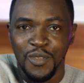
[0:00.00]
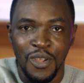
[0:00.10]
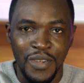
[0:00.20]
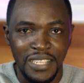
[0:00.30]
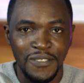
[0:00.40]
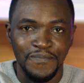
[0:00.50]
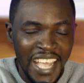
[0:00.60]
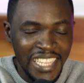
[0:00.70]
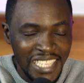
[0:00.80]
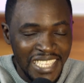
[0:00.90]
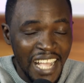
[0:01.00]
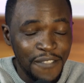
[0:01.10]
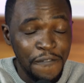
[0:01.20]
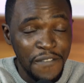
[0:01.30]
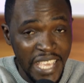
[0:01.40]
all right. And in
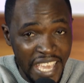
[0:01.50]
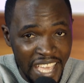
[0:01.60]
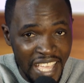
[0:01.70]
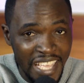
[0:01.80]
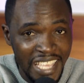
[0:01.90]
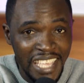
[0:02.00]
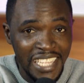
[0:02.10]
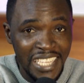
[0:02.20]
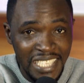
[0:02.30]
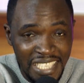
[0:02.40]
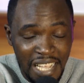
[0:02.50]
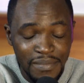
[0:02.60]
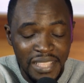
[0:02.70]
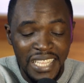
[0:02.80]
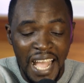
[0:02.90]
that fear, he did
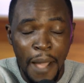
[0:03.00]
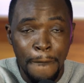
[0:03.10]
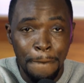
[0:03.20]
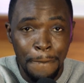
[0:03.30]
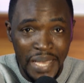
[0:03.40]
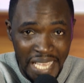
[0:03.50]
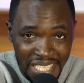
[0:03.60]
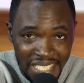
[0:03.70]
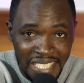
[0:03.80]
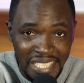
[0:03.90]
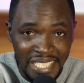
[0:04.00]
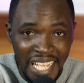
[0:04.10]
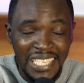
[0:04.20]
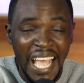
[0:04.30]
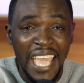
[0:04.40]
something amazing
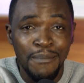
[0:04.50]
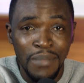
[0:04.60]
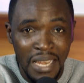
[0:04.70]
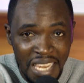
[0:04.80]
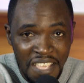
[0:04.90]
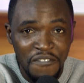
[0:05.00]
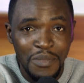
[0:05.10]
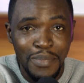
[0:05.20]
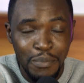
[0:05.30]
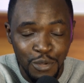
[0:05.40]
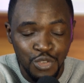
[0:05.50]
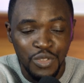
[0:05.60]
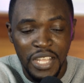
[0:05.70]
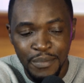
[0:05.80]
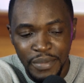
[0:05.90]
that I believe people
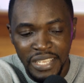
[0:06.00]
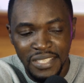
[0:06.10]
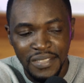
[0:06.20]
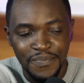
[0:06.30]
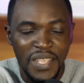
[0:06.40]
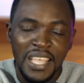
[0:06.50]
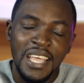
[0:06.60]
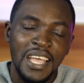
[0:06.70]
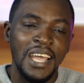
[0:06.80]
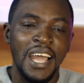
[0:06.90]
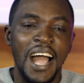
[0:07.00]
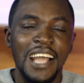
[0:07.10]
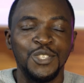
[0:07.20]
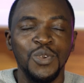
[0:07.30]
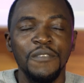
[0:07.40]
should emulate.
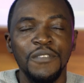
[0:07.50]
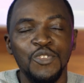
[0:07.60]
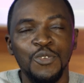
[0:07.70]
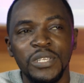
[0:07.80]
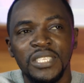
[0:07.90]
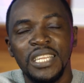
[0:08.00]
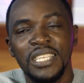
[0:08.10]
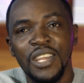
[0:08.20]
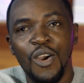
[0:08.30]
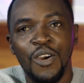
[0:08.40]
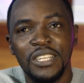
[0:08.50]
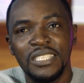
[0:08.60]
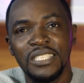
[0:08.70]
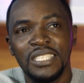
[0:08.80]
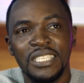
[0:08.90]
I saw a video recently
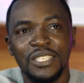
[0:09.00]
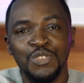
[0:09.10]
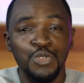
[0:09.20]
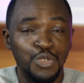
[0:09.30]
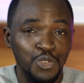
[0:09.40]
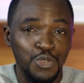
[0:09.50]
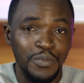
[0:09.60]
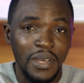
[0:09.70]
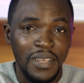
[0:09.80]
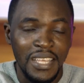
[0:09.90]
on YouTube,